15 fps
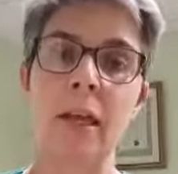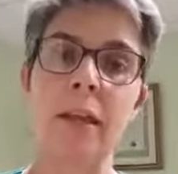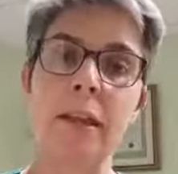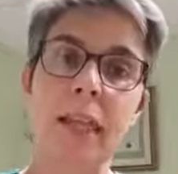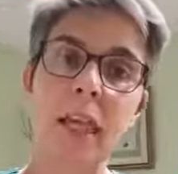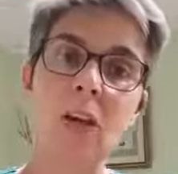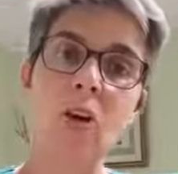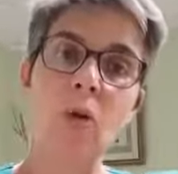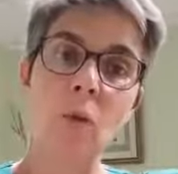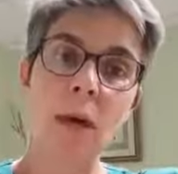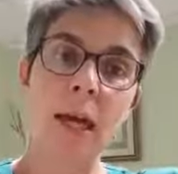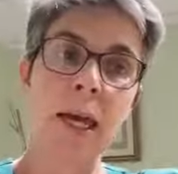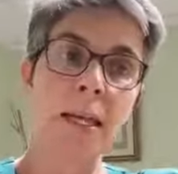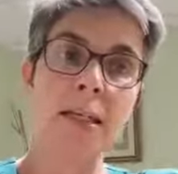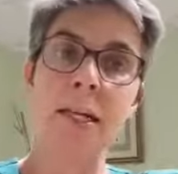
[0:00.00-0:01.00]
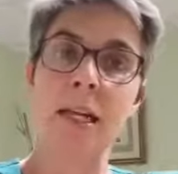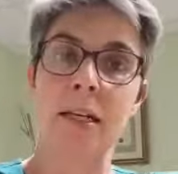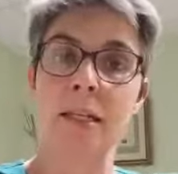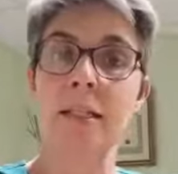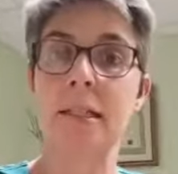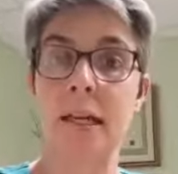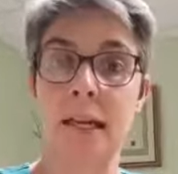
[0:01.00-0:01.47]
They go away and tend to
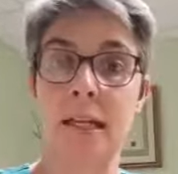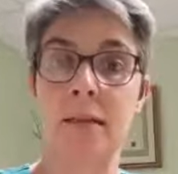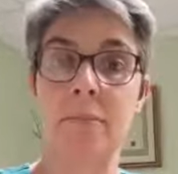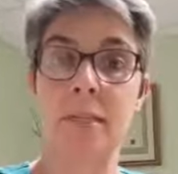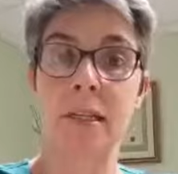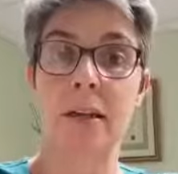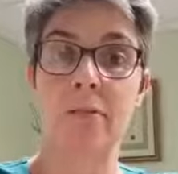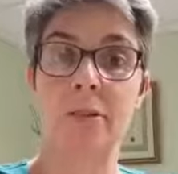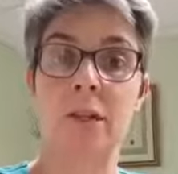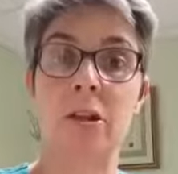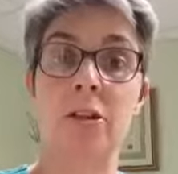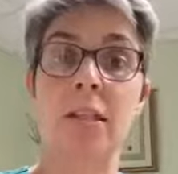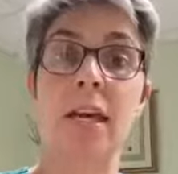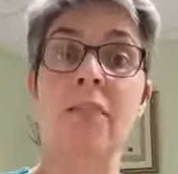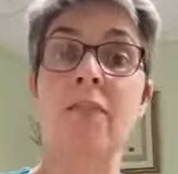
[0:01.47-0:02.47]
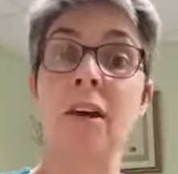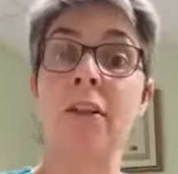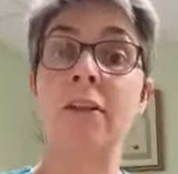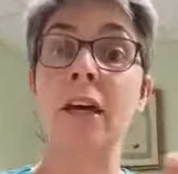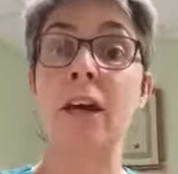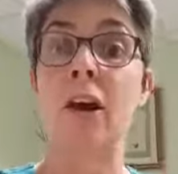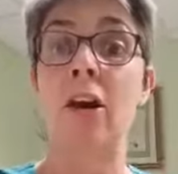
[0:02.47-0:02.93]
settle themselves because they've got
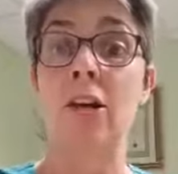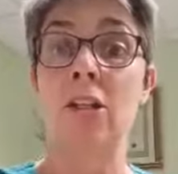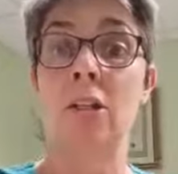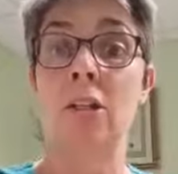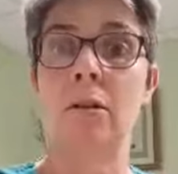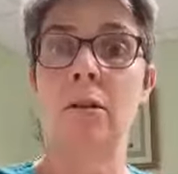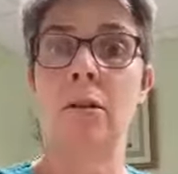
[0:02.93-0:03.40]
that out.